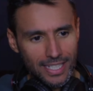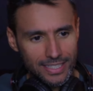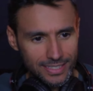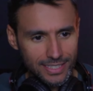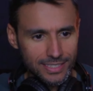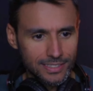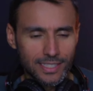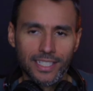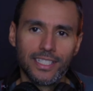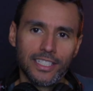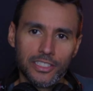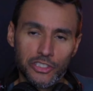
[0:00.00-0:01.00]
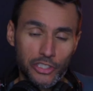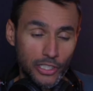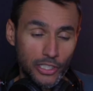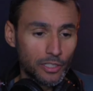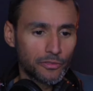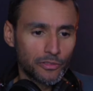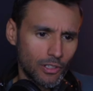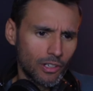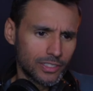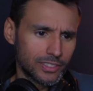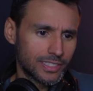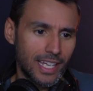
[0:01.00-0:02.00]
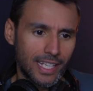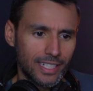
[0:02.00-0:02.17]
and these cheerful songs.